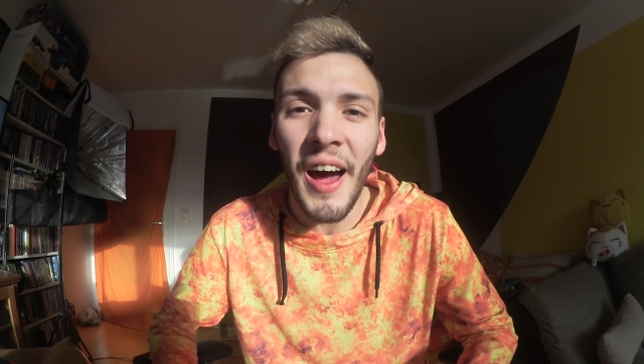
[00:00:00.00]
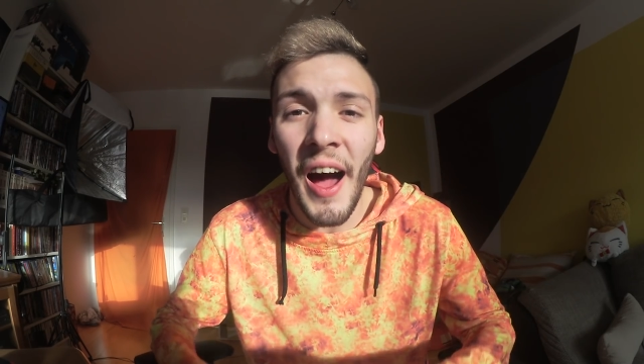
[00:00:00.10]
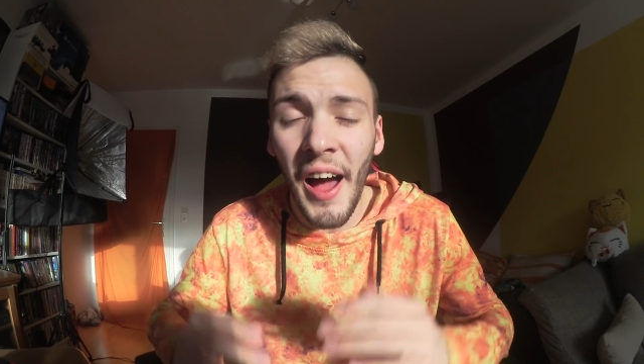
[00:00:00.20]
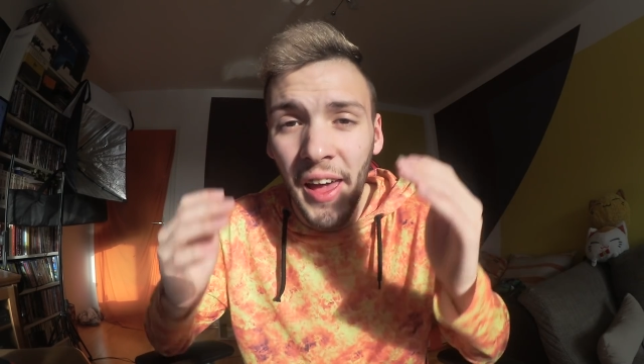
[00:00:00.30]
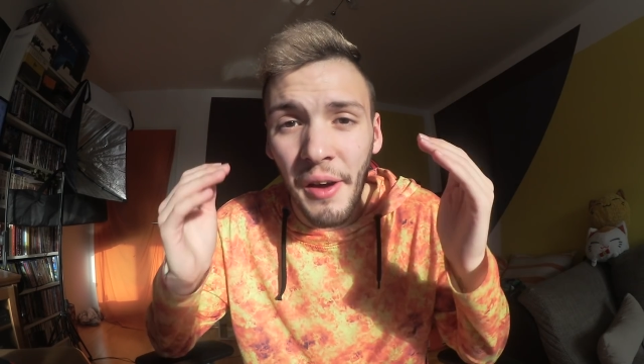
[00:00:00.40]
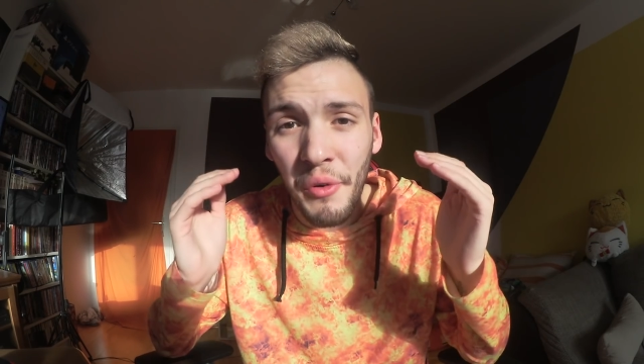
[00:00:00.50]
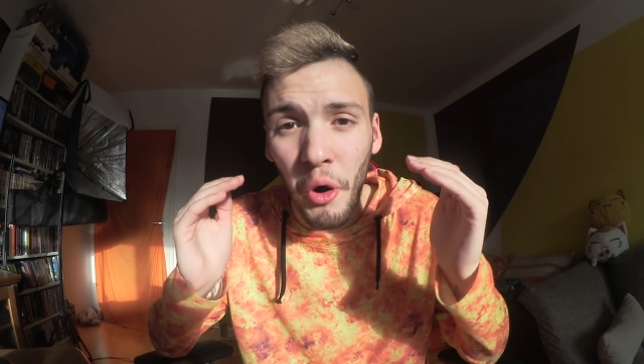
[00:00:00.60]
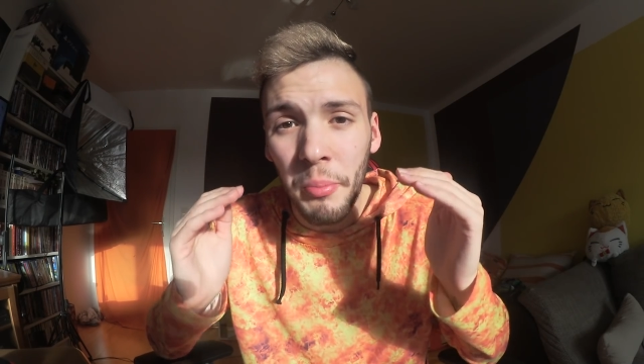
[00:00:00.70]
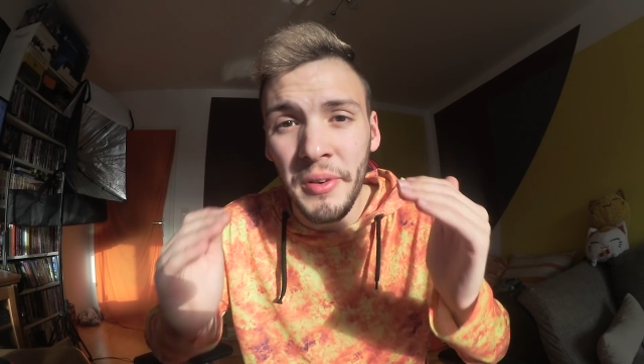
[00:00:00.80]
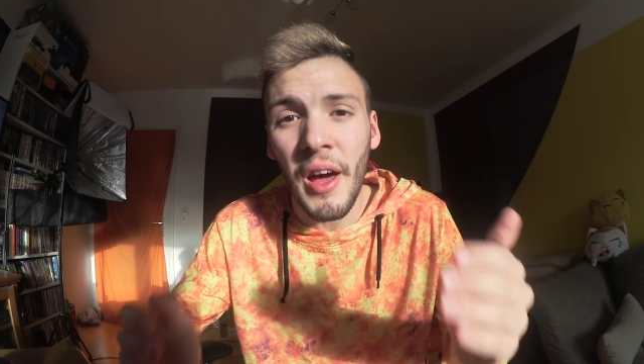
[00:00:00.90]
I have
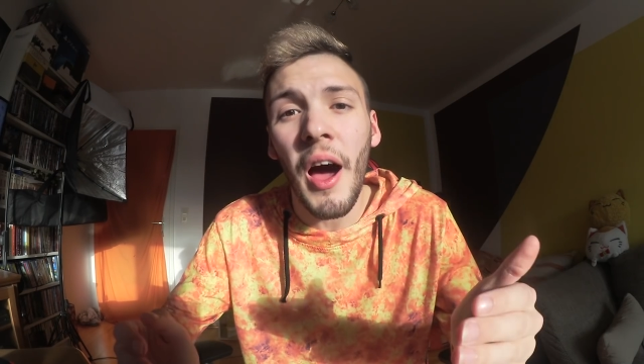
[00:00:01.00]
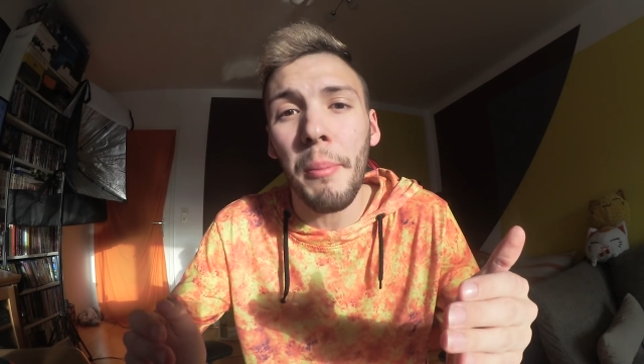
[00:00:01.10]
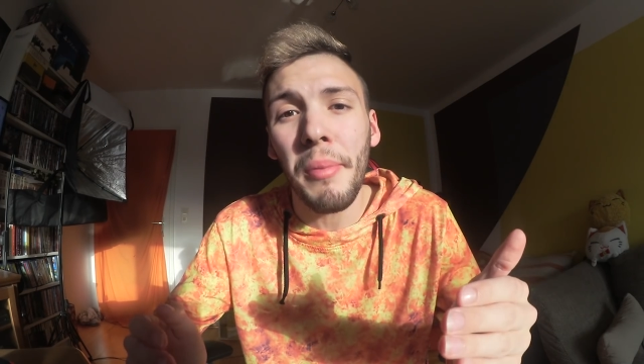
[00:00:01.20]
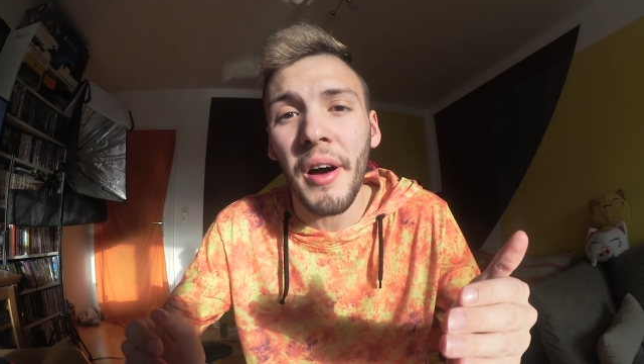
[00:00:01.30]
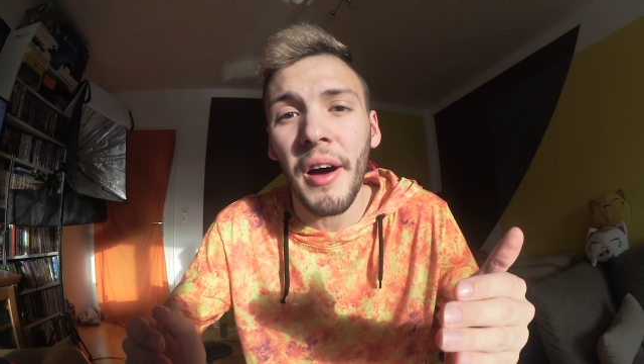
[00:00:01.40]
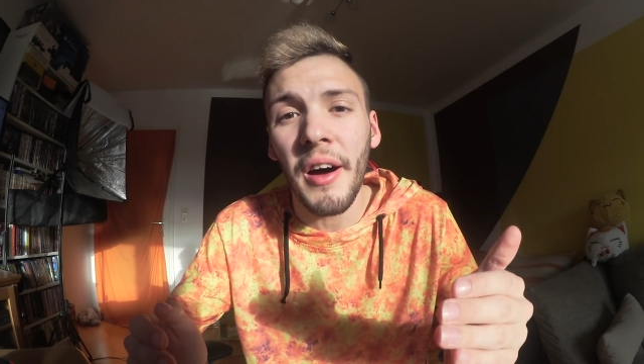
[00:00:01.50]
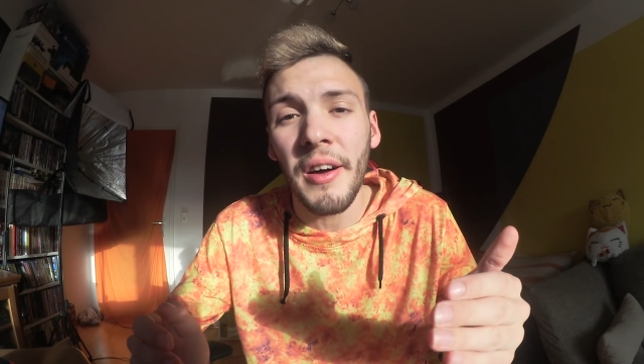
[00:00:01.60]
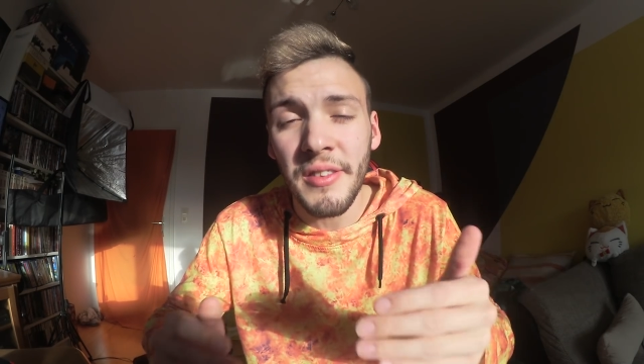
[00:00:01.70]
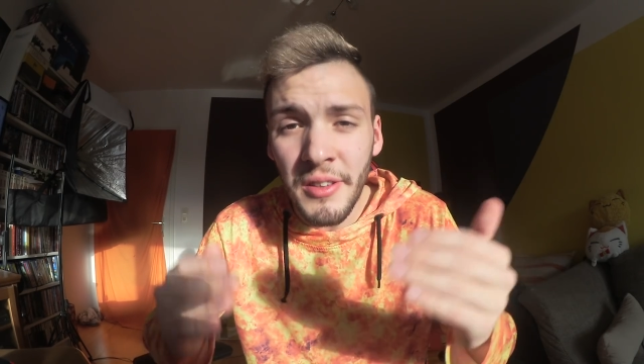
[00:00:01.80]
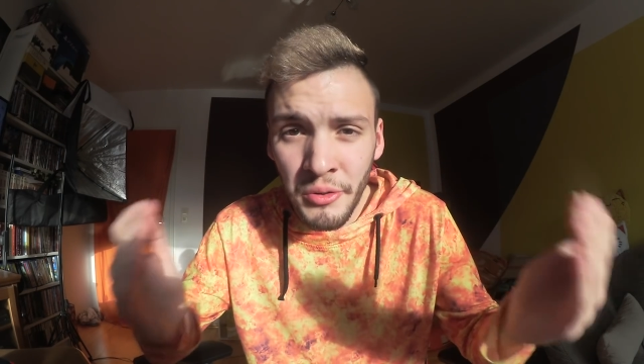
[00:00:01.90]
opened up
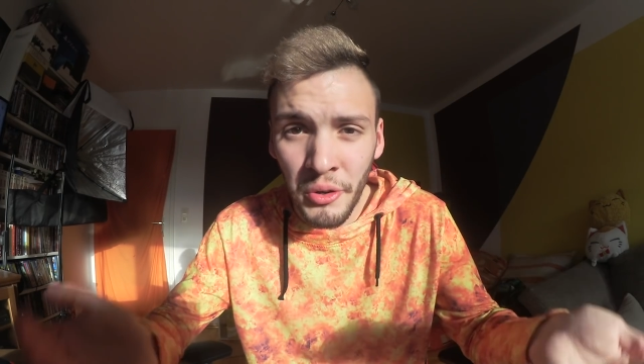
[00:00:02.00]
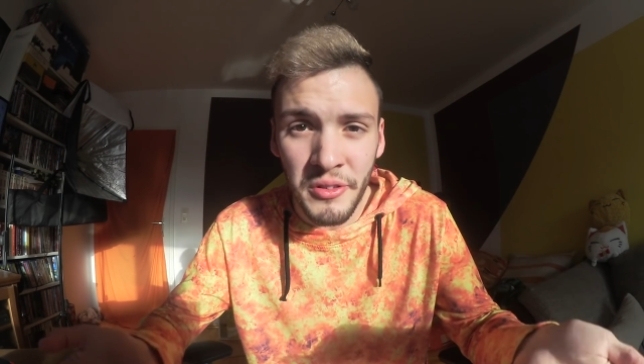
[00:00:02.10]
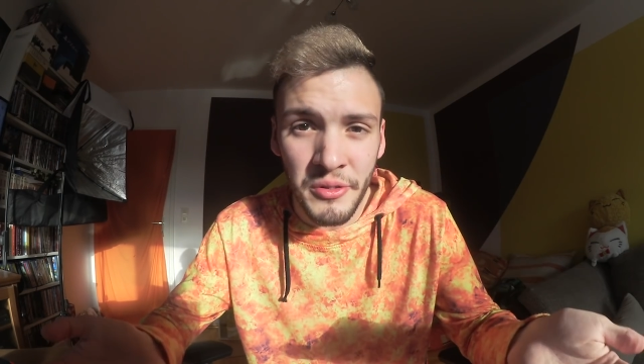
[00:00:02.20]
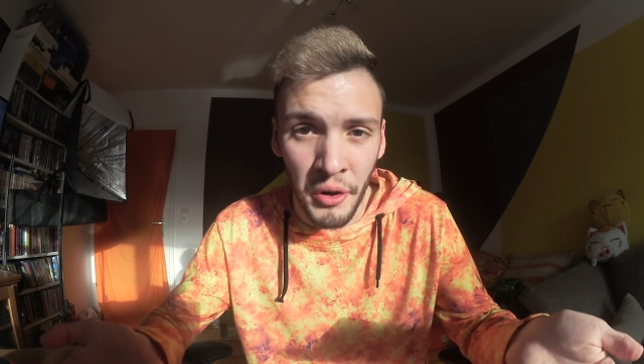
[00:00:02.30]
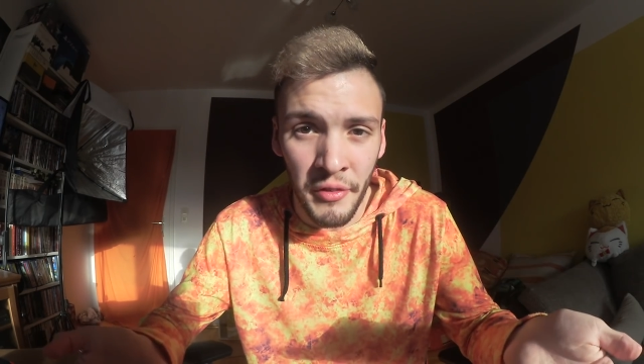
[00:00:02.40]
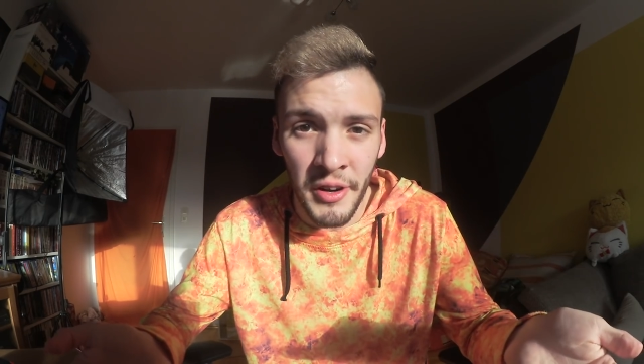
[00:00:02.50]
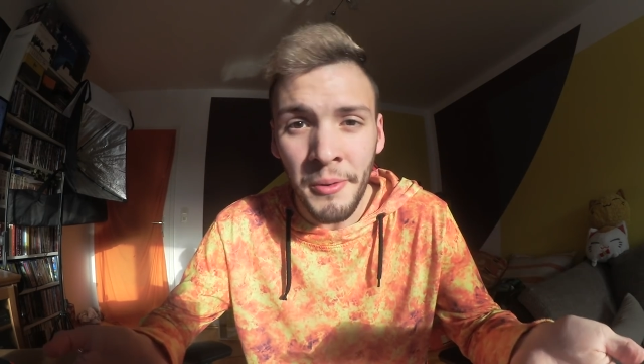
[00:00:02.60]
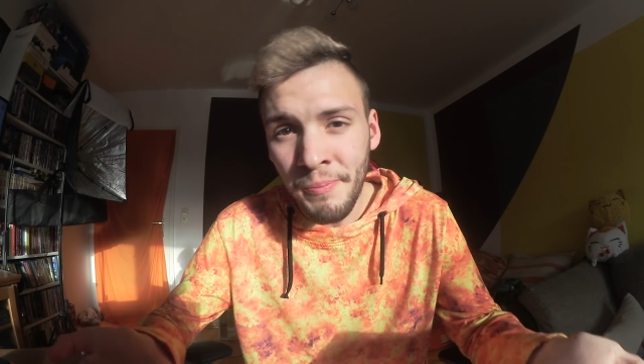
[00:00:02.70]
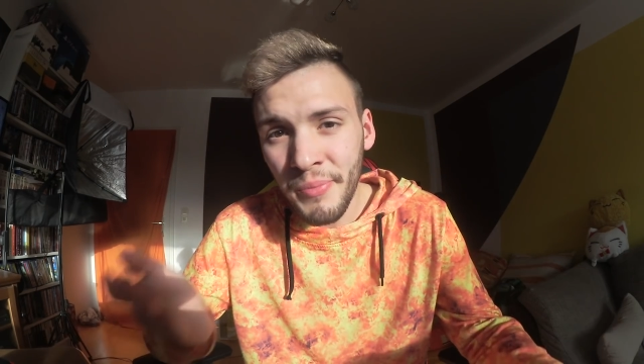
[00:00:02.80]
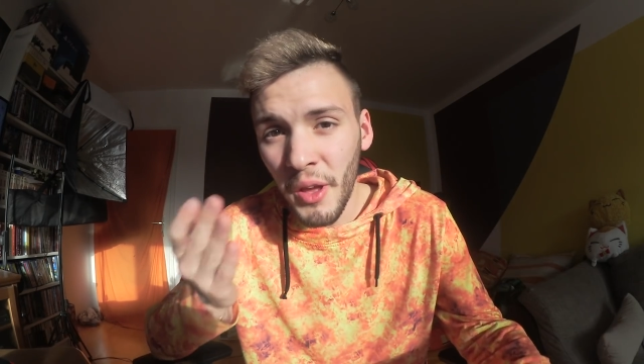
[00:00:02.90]
a Discord server